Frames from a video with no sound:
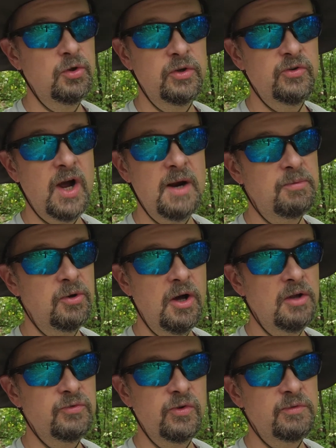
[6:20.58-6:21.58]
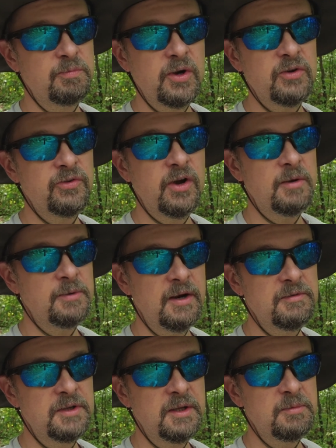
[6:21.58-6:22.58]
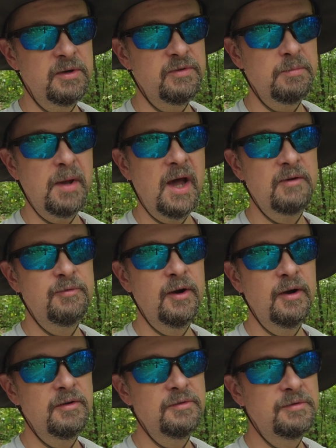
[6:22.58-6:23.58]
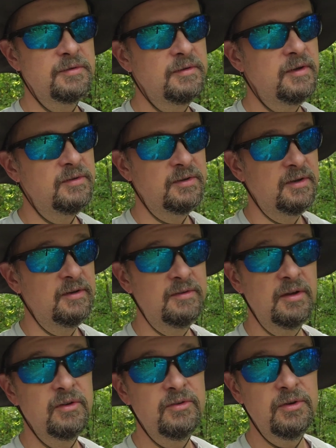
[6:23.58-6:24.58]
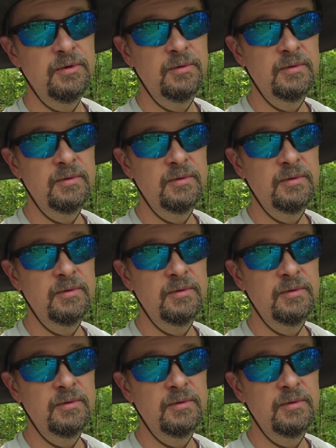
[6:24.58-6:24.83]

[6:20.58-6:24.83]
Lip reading: can try to put all sorts of pressure on him and everything, but if it backfires, is it going to tilt you?